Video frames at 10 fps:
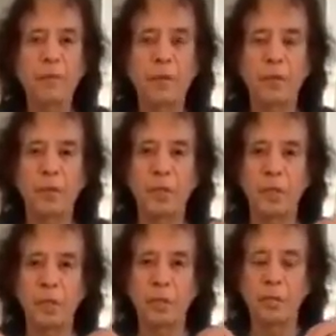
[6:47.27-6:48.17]

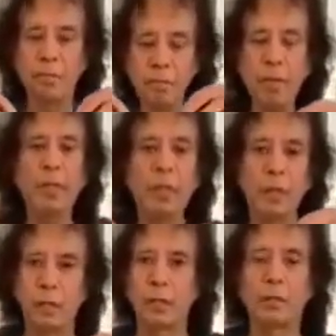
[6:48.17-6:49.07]
the
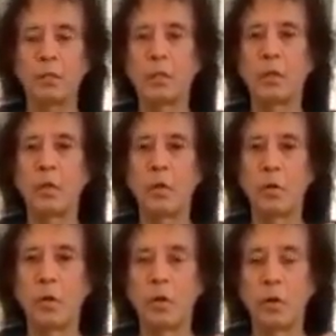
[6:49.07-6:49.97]
middle
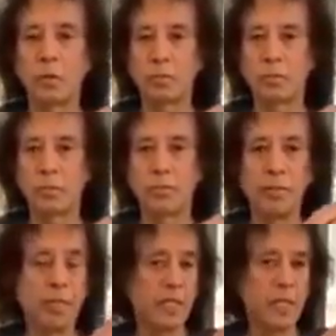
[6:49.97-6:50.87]
or
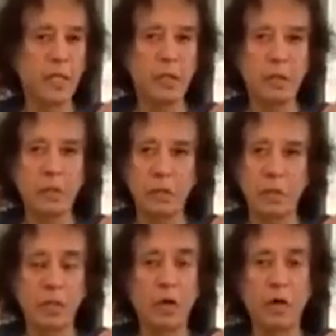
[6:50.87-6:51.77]
beginning
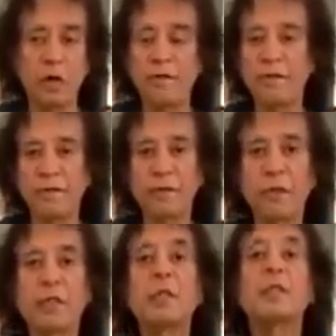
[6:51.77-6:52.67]
of
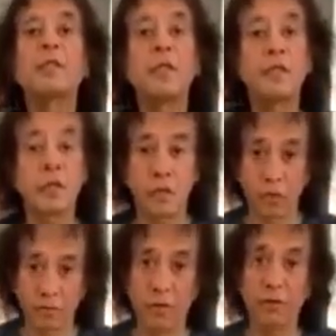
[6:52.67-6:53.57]

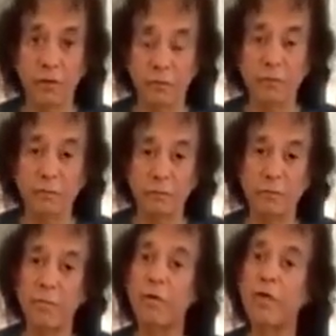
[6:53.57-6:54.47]
the
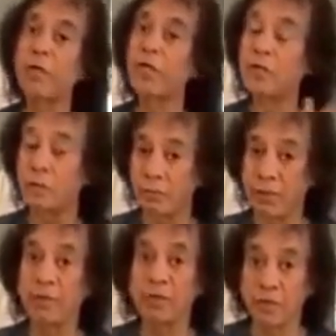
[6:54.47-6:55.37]
variation
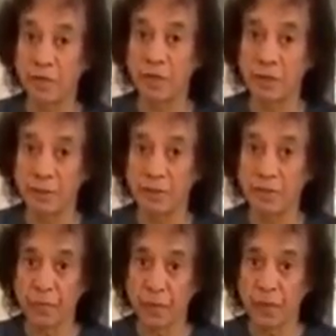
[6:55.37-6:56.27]
previous.
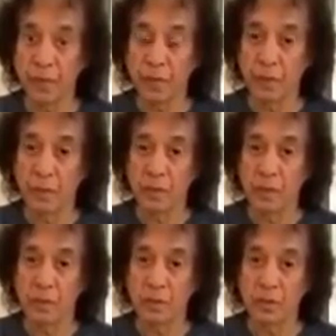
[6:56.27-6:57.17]

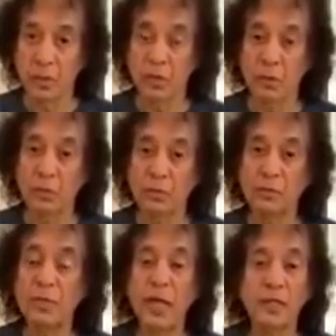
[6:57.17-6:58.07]
So
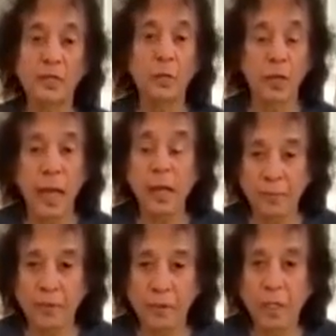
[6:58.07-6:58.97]
that's what
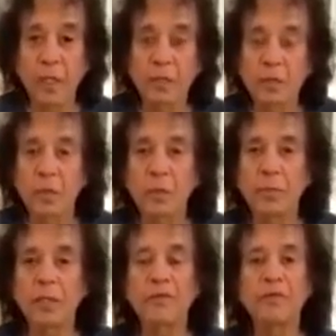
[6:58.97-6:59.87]
happens. So,
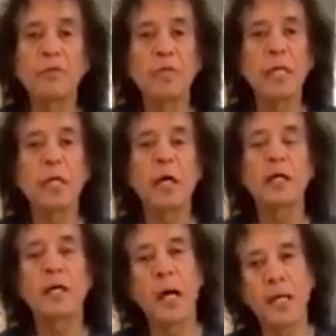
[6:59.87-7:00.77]
but if you take
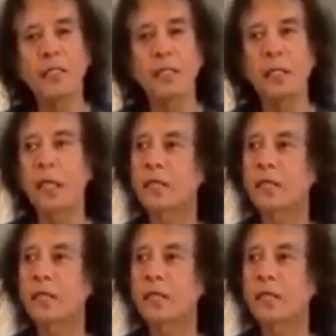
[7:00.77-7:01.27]
a qaida like